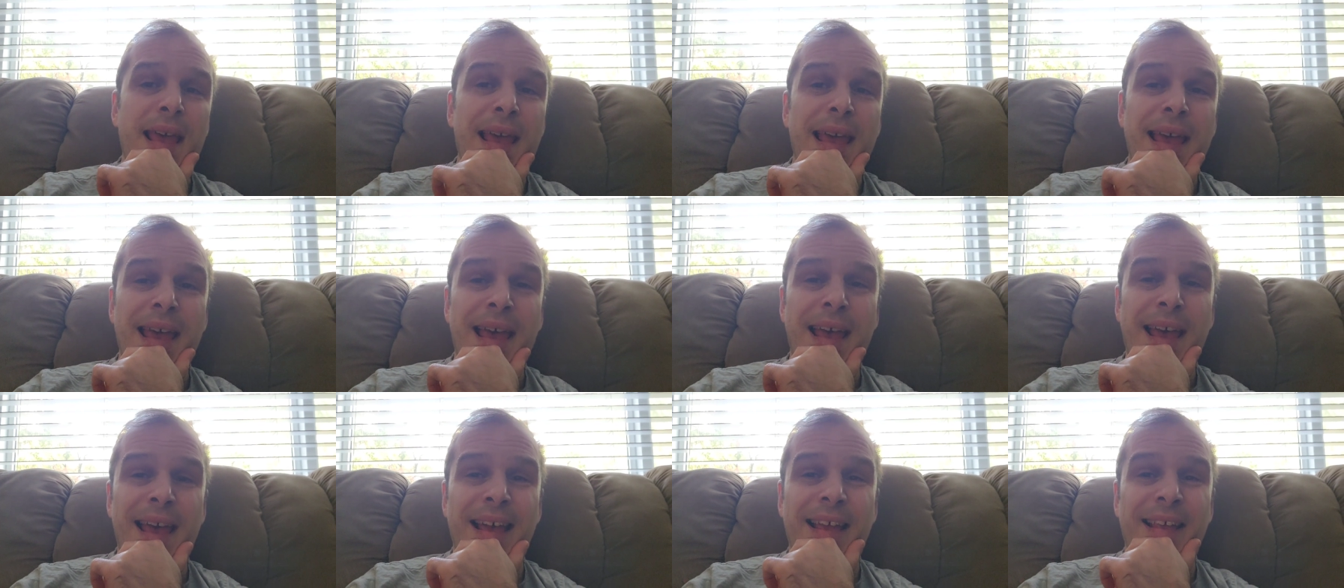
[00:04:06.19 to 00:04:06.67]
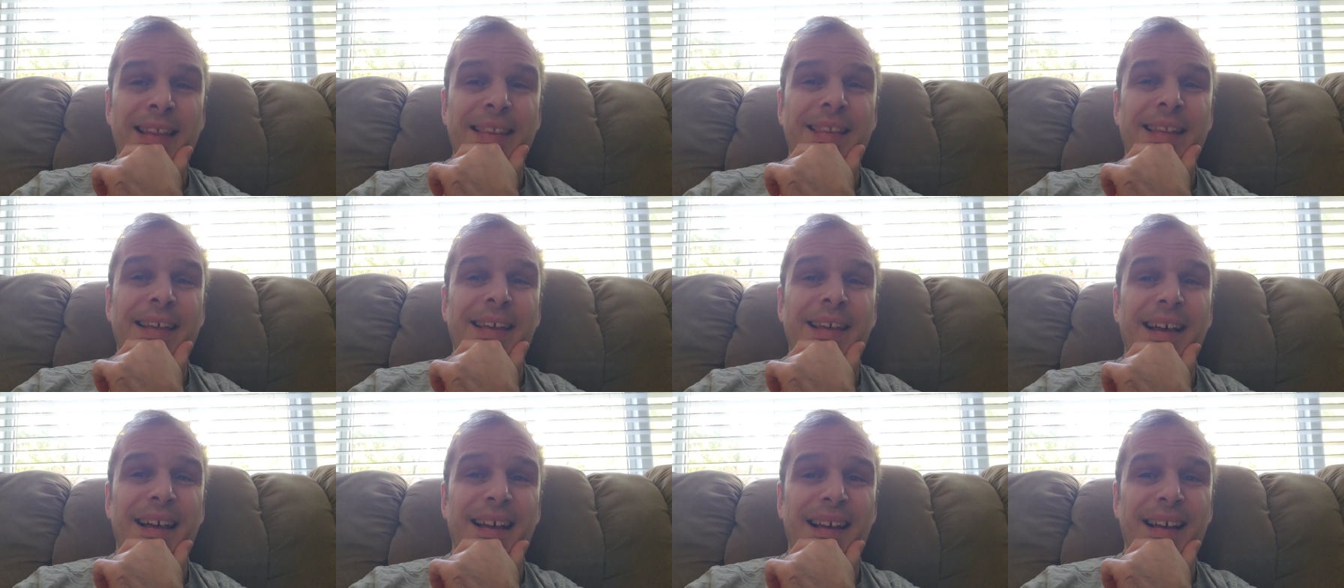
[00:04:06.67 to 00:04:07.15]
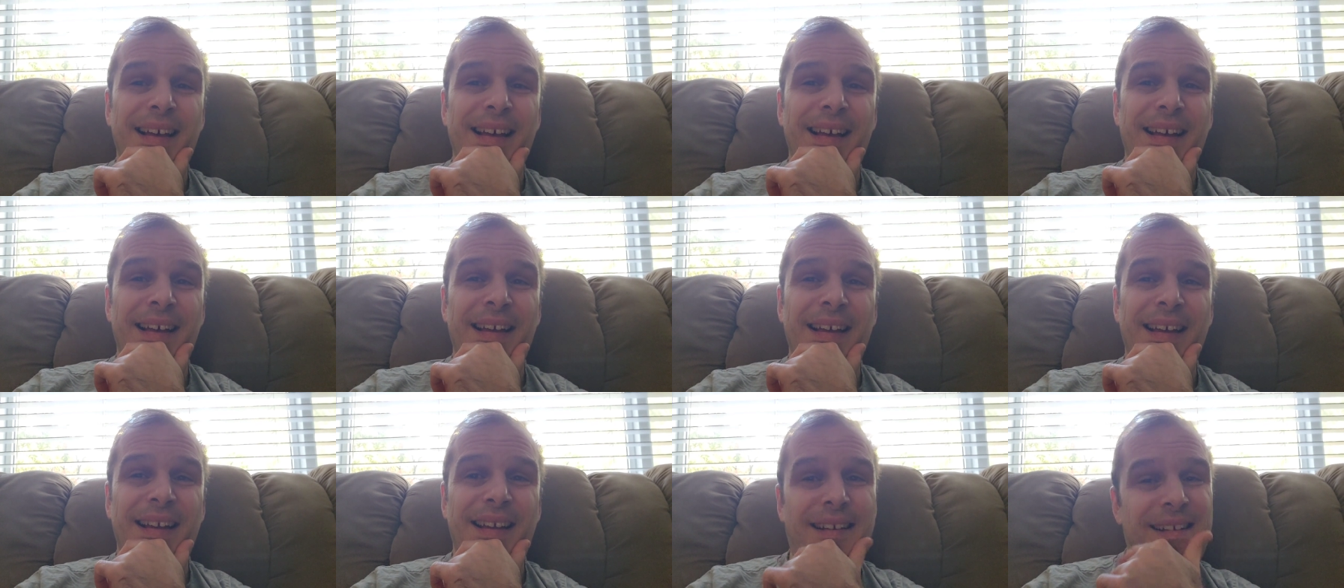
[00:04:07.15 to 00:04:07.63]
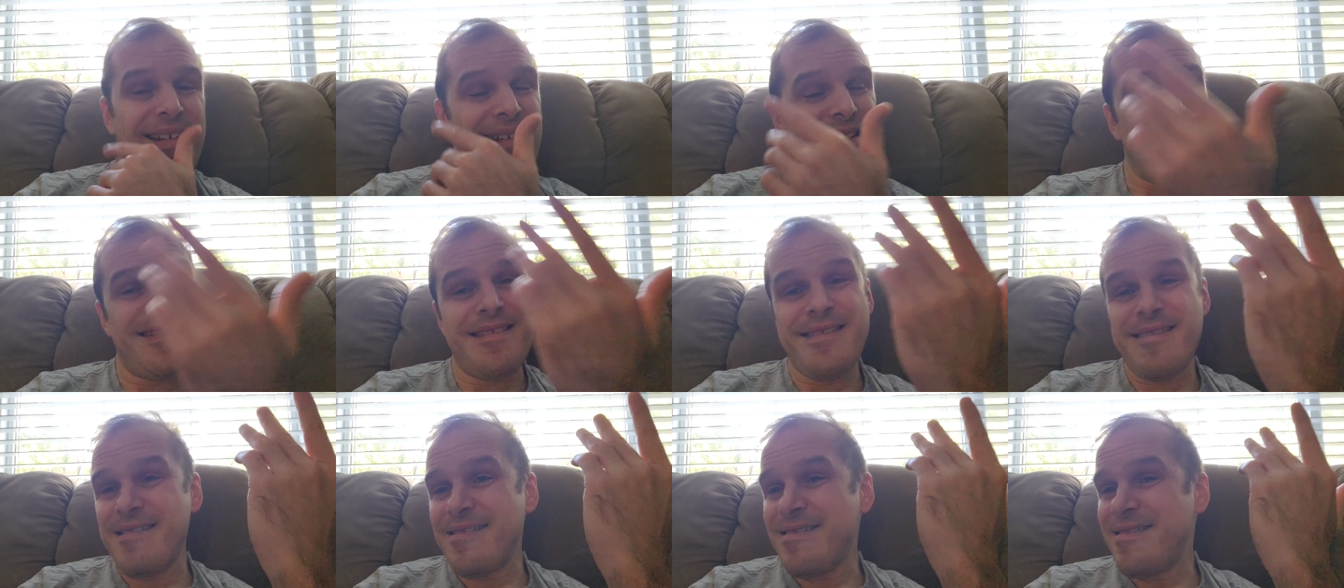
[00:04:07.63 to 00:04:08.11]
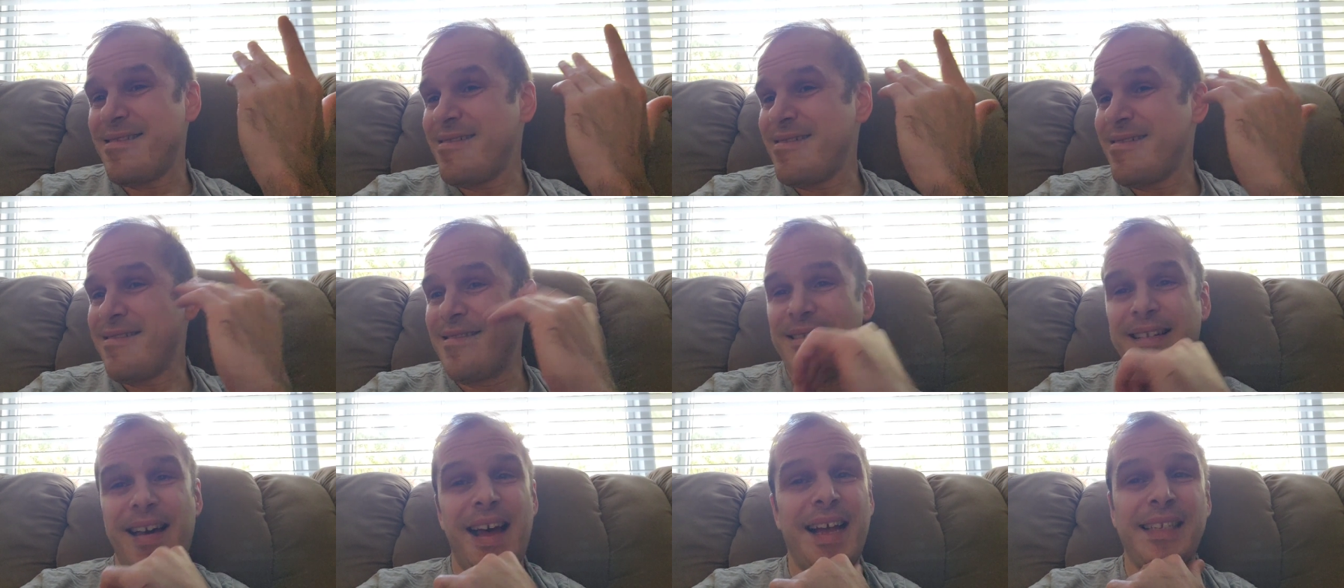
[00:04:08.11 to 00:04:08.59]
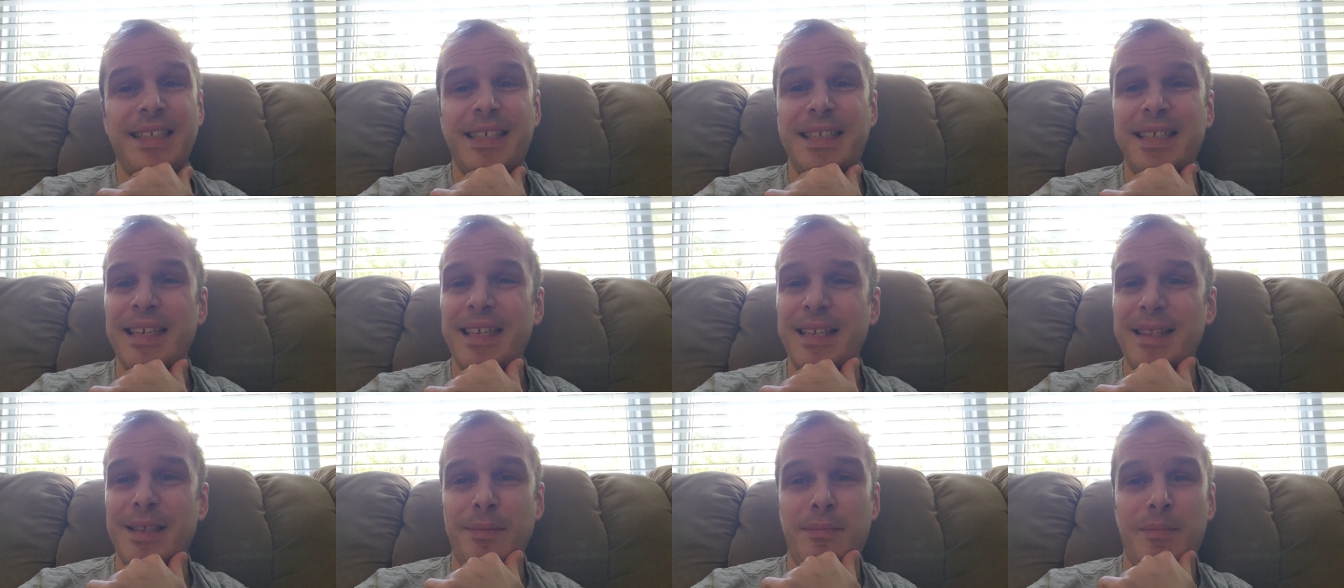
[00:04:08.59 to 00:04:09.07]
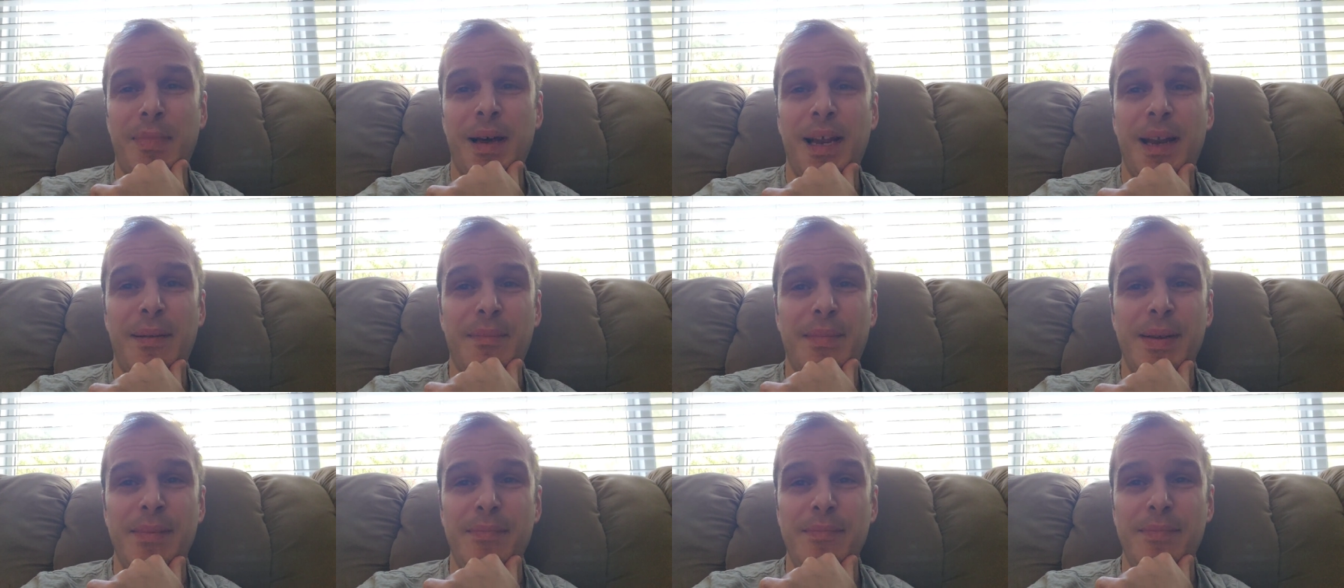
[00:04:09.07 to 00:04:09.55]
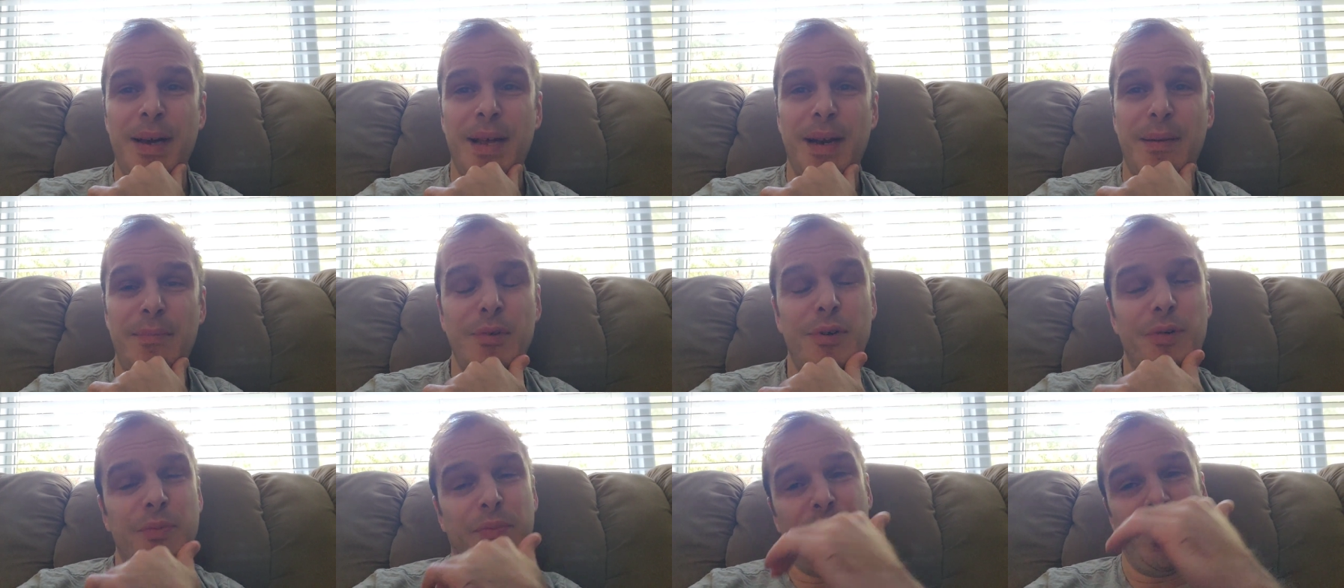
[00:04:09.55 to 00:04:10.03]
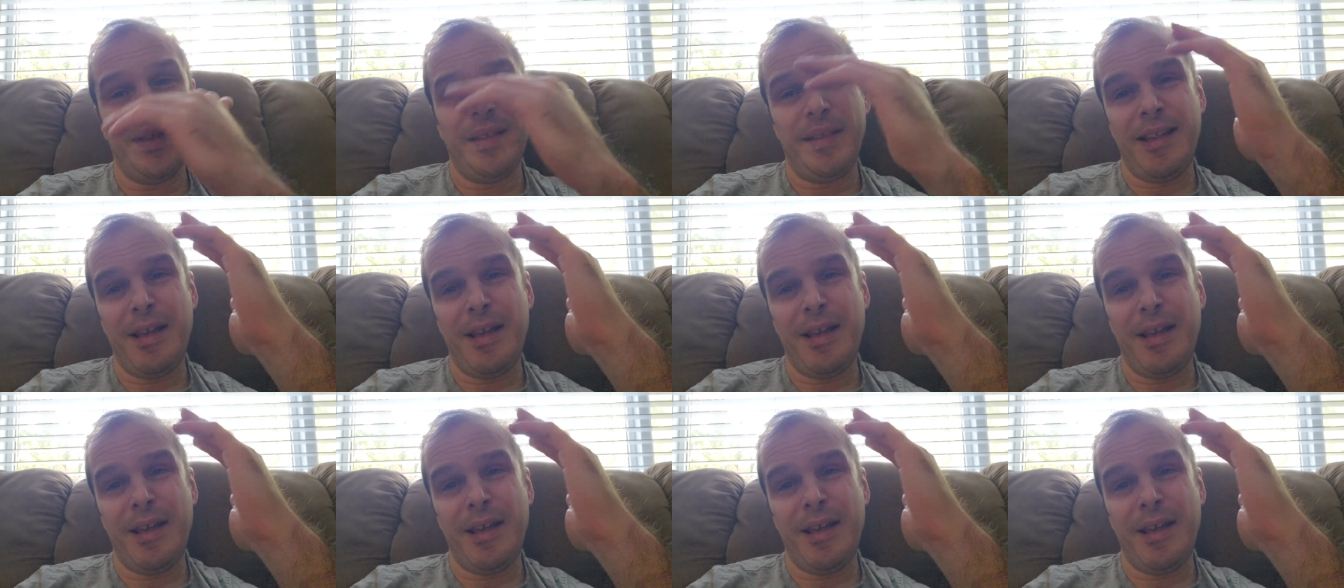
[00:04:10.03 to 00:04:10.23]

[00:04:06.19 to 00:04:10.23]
And that's it. Bada bim, bada boom.